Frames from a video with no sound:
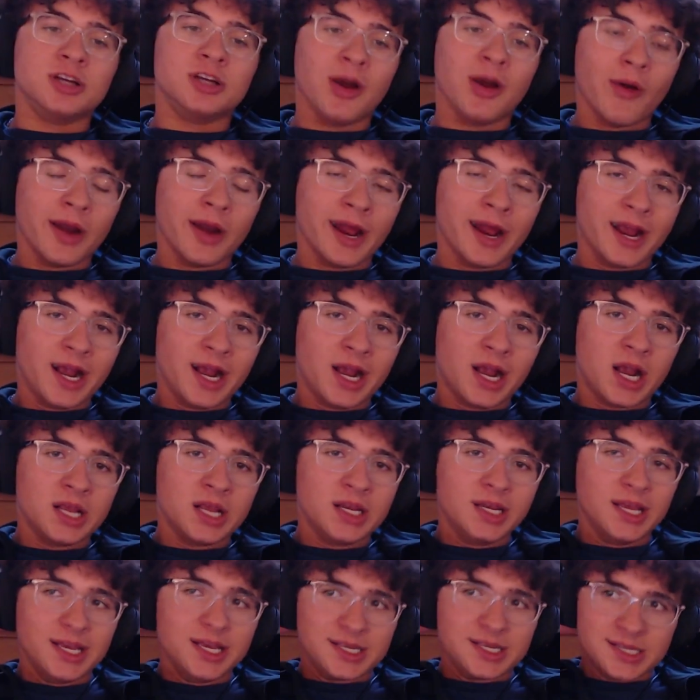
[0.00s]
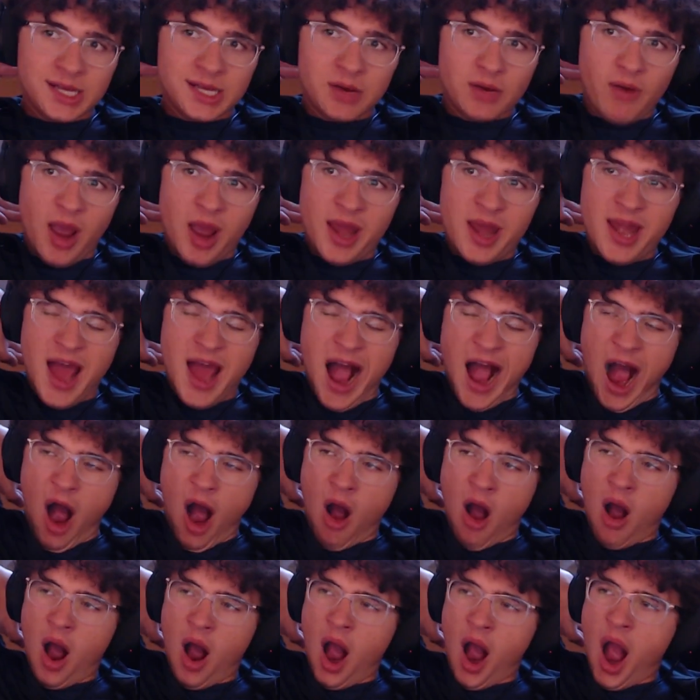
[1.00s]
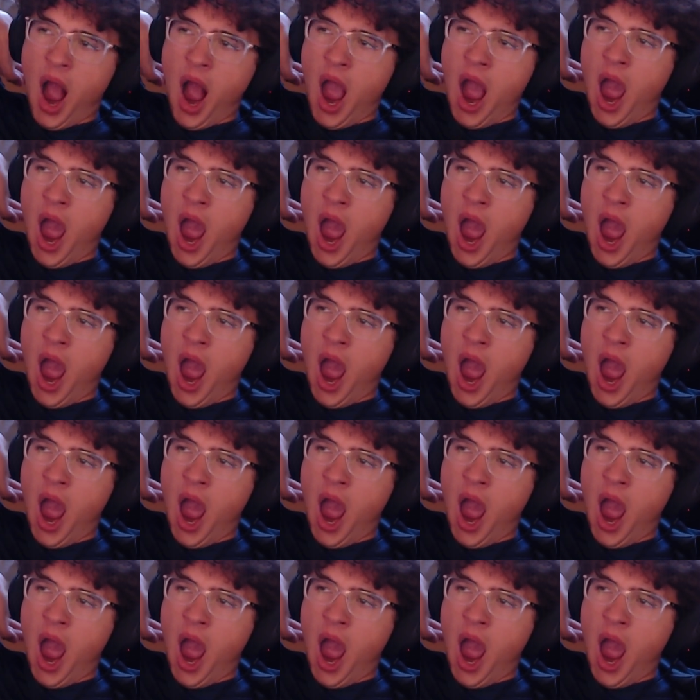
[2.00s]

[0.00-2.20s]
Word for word: shorting Disney right now.